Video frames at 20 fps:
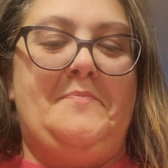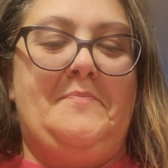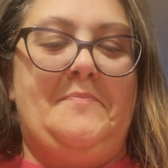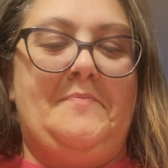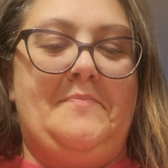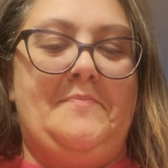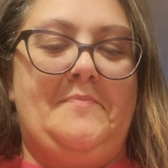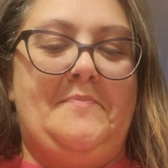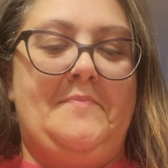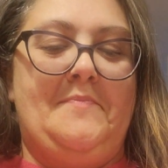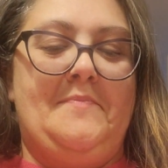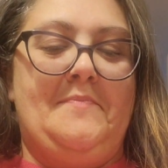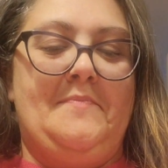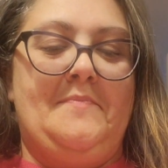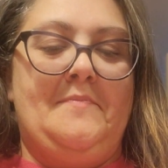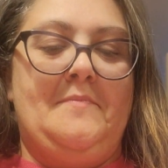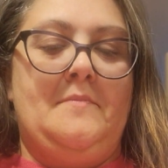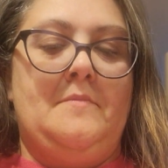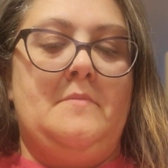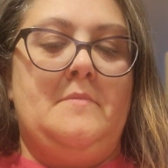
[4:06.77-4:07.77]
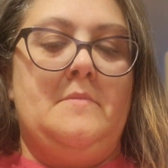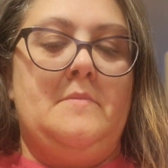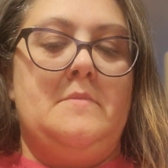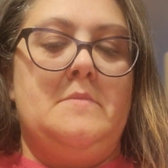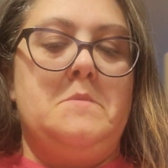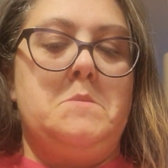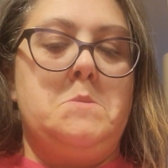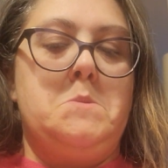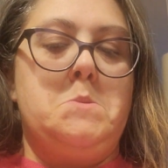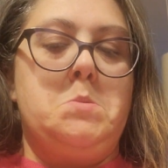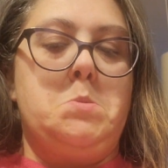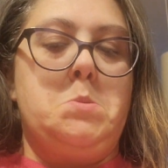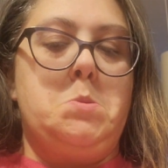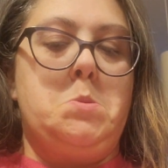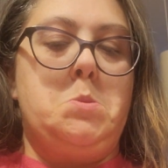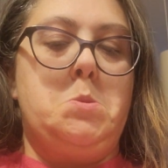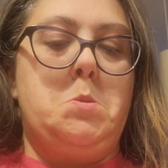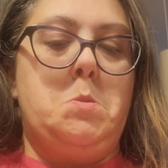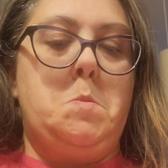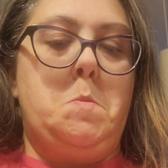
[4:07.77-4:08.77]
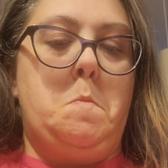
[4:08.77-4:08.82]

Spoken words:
Nothing is said.